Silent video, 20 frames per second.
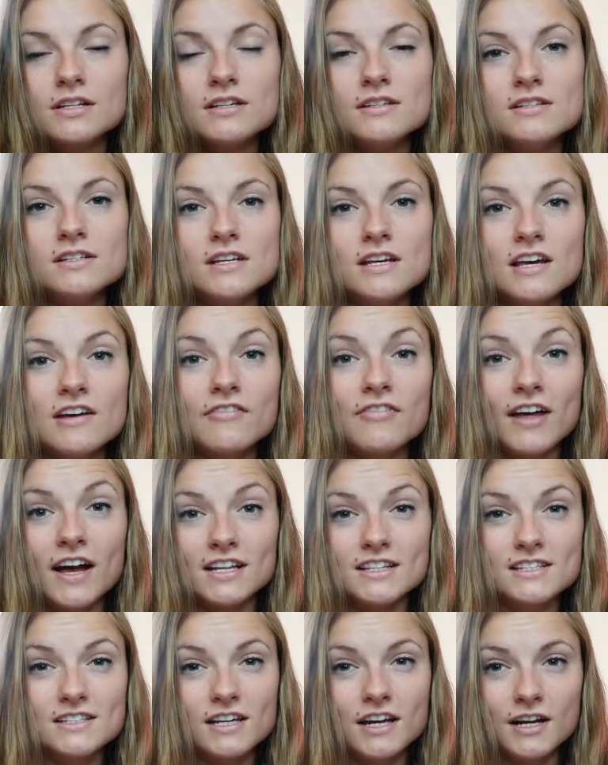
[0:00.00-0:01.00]
see if
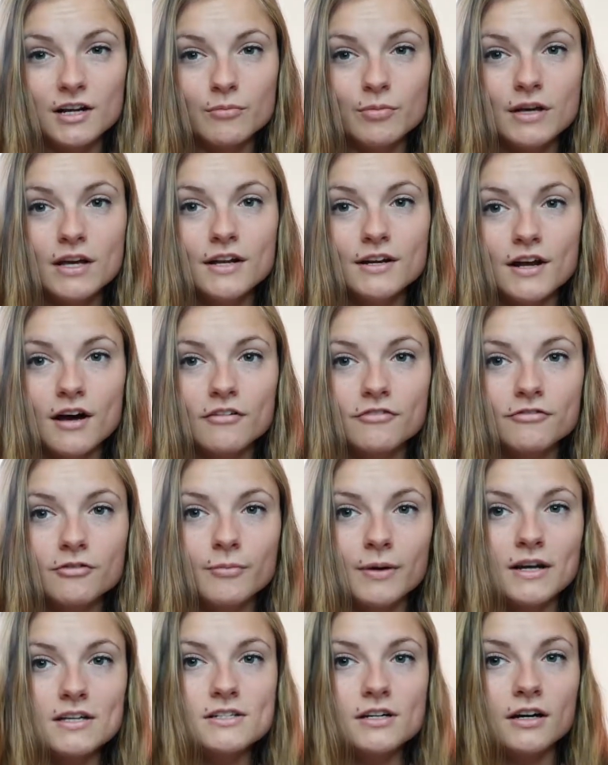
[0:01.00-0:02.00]
that's going to be enough for
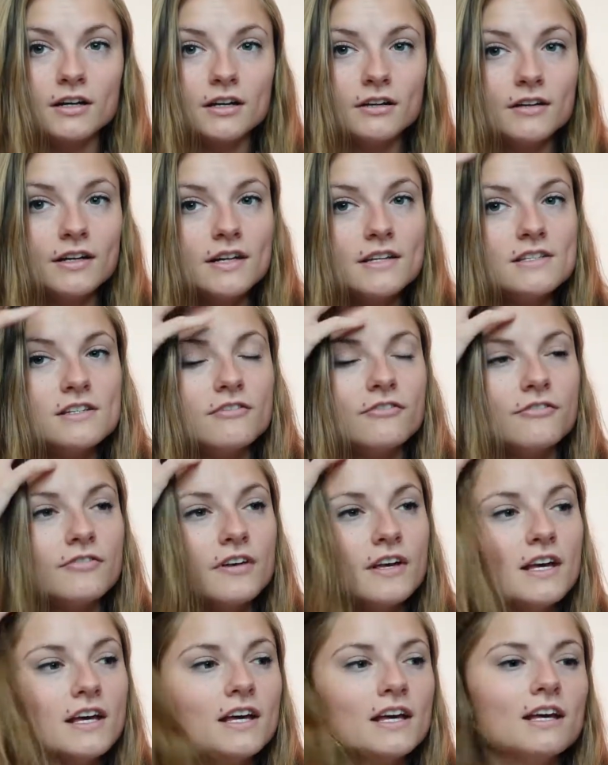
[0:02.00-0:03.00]
my succulents.
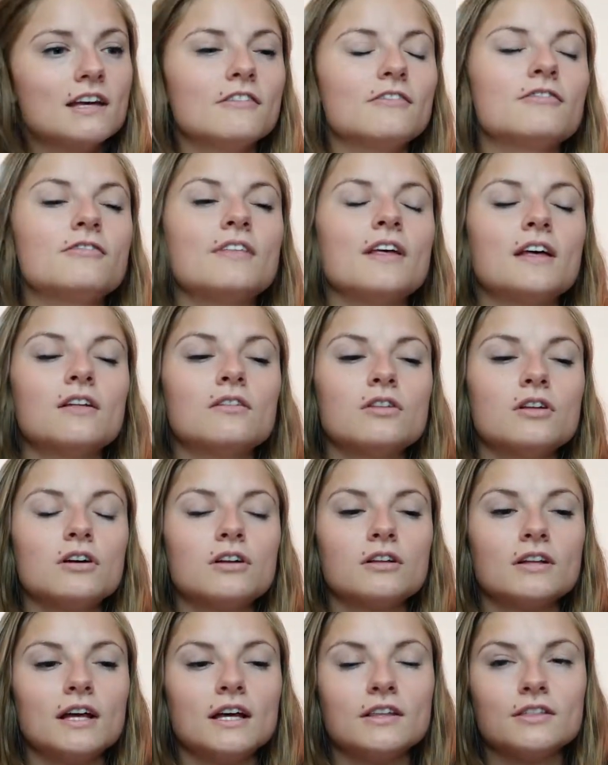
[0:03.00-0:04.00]
If they
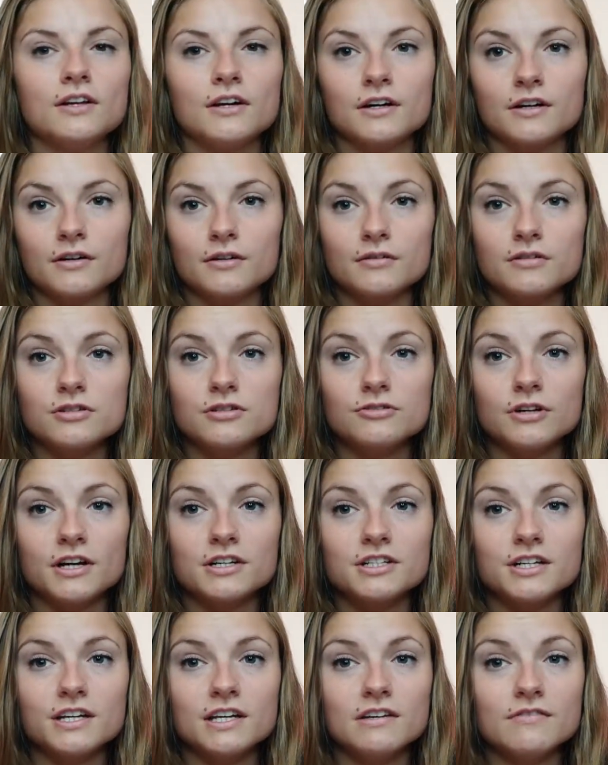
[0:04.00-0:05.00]
look like they're
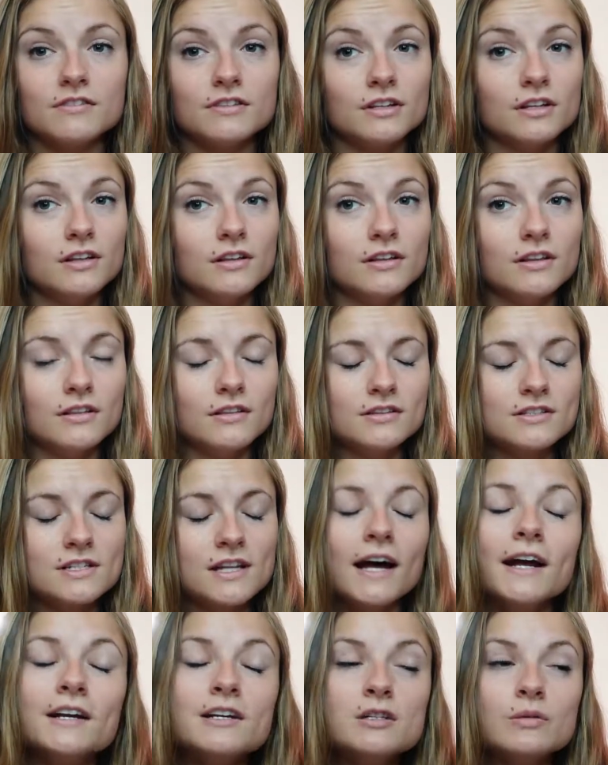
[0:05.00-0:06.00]
stretching even the
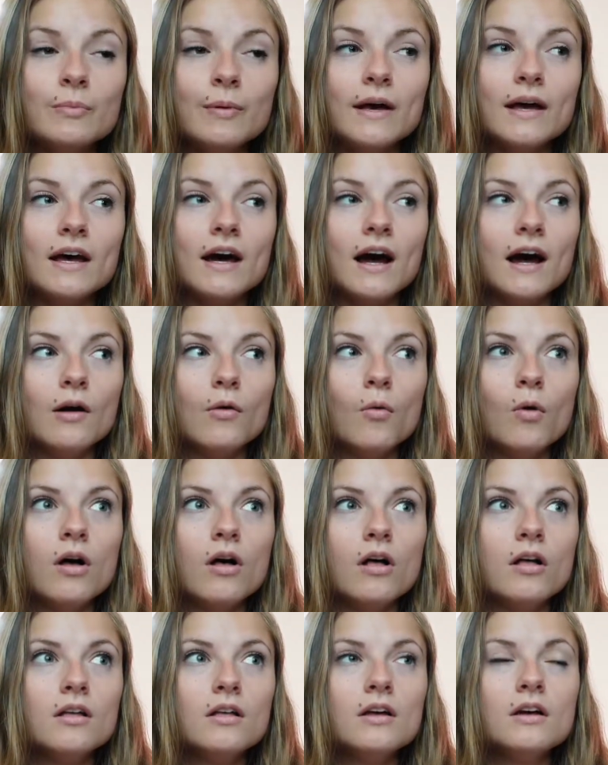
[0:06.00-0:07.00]
slightest bit, I
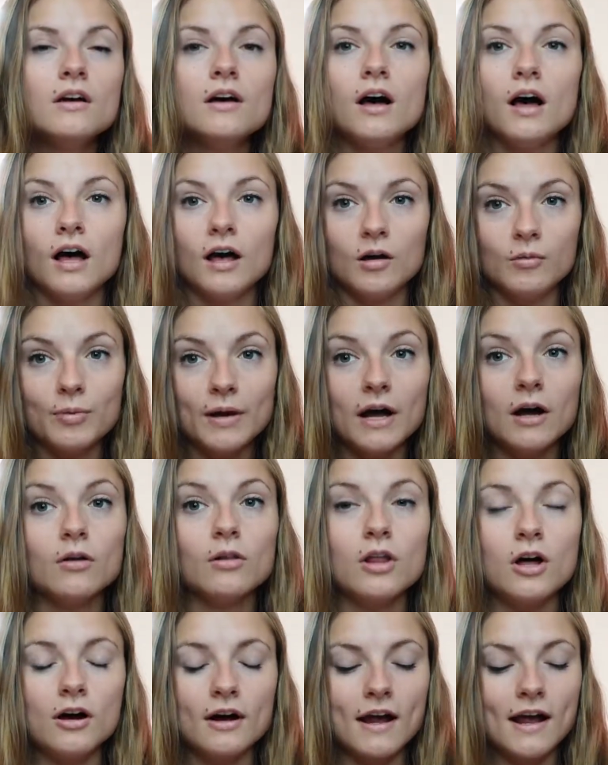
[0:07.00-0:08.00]
will up how
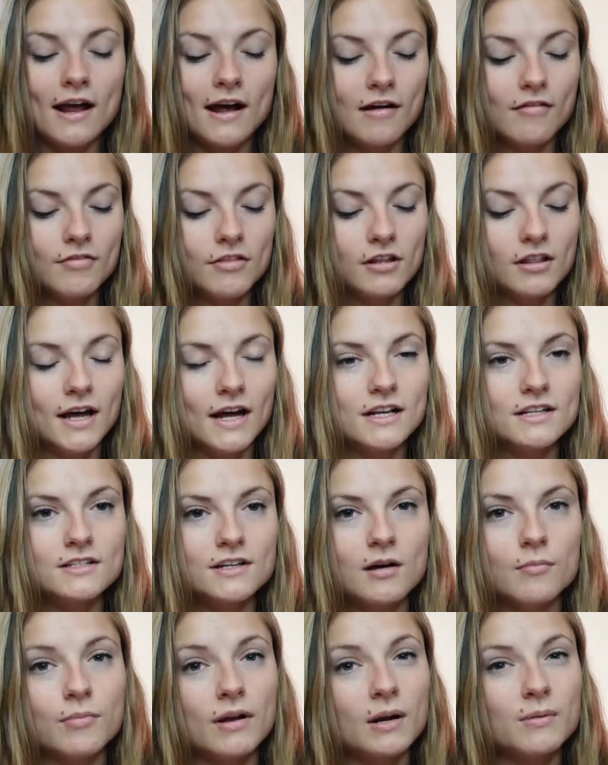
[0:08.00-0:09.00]
long I have the lights
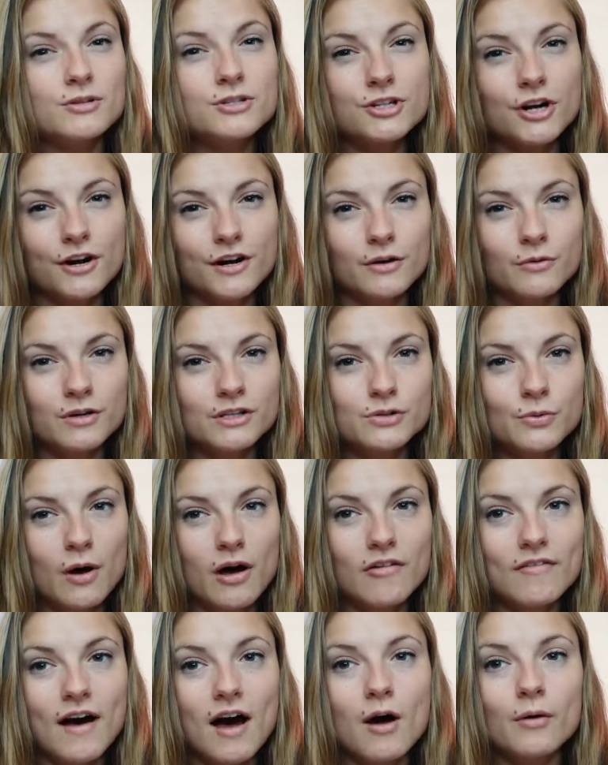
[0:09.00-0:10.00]
on. But I'm starting with
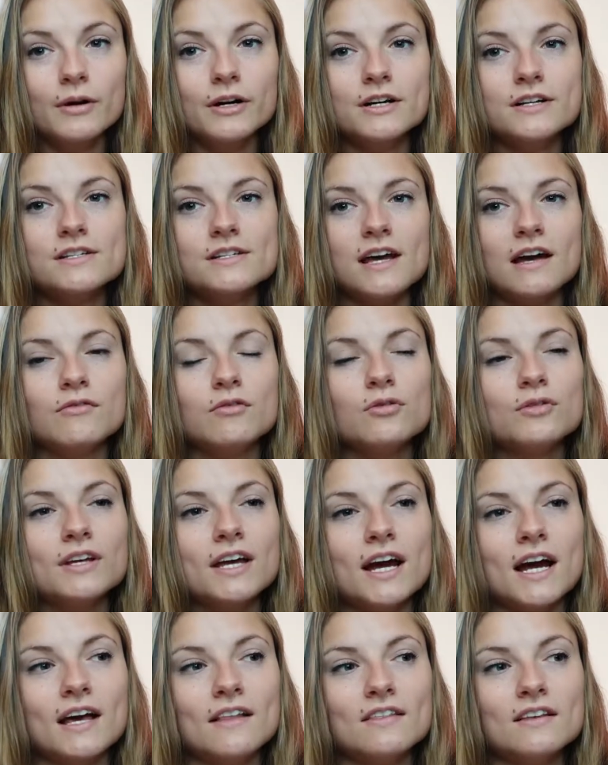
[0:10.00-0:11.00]
12 hours. I've only
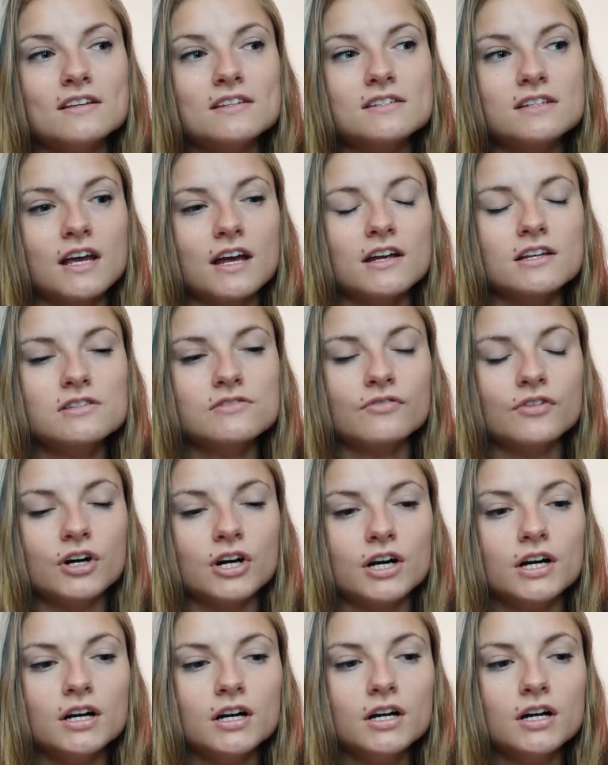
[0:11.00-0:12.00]
had this case for